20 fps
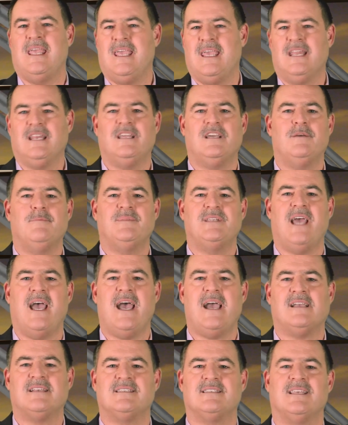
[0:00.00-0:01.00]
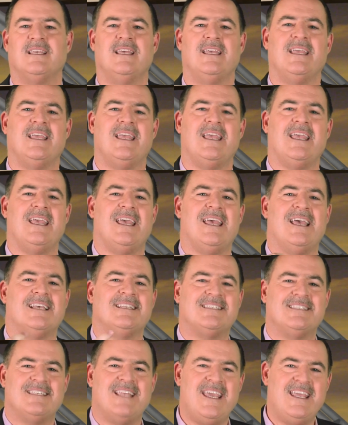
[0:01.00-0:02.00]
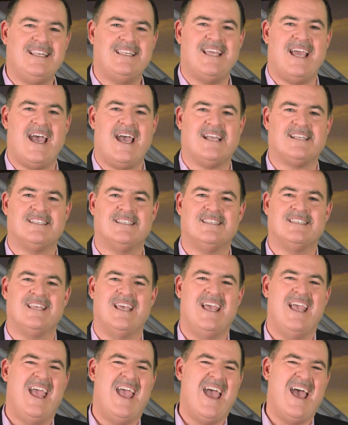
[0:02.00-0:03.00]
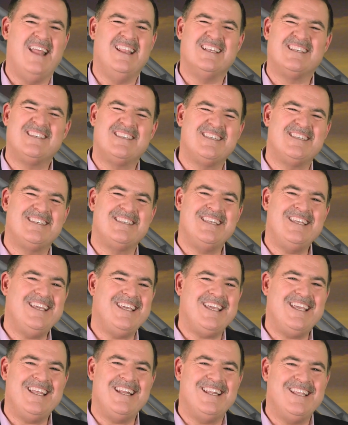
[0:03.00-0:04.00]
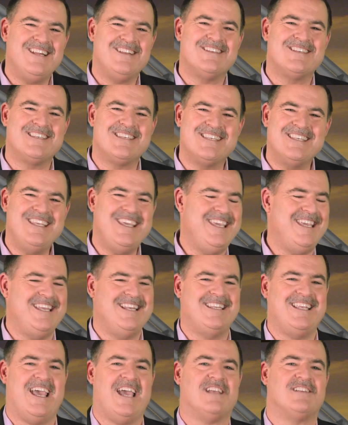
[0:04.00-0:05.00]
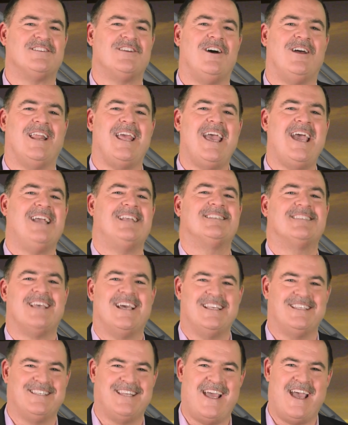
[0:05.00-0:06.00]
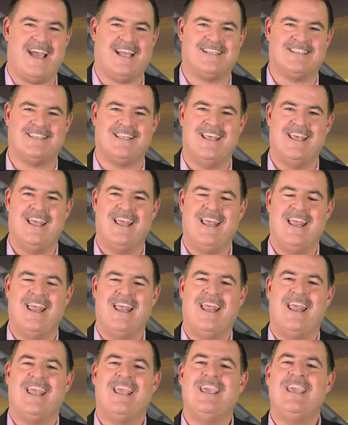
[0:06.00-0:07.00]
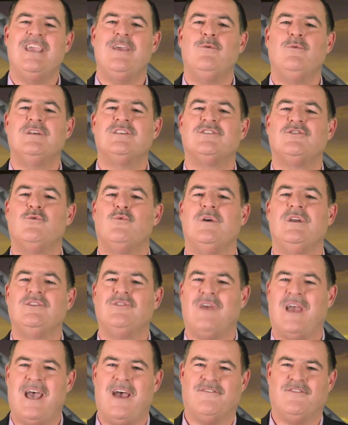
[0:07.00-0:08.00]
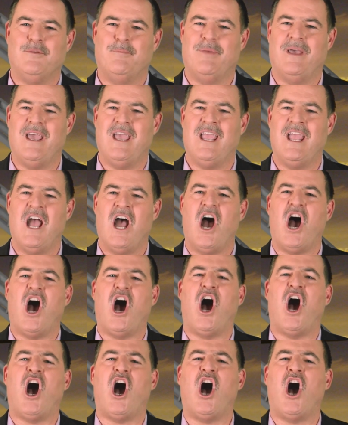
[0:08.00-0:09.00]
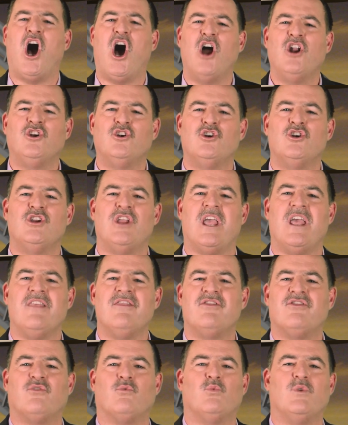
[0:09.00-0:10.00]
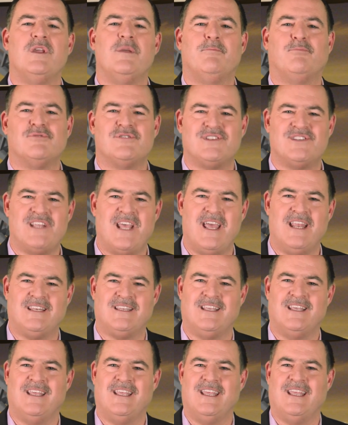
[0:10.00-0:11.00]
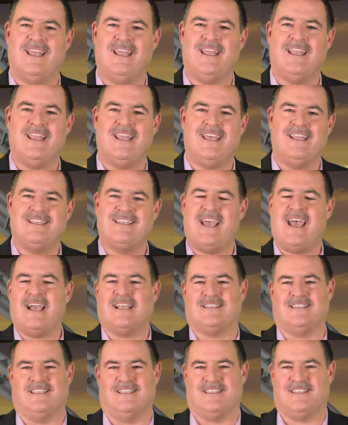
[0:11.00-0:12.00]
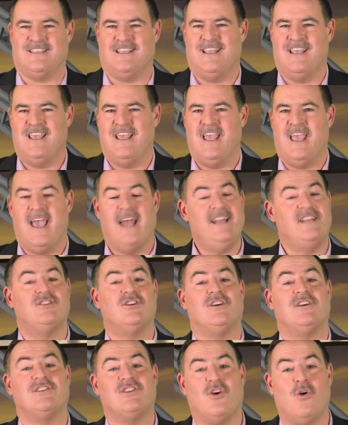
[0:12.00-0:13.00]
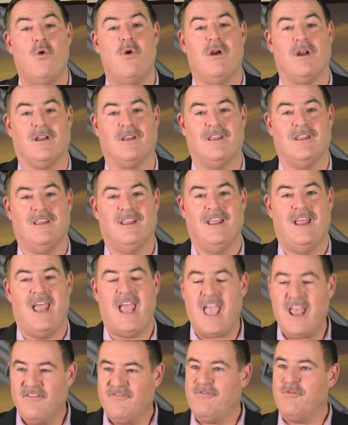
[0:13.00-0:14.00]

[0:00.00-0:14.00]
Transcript: income tax, estate taxes, and the stinky little sneaky tax called excise tax, he was going to have to pay 103% in taxes. And he took it to court. And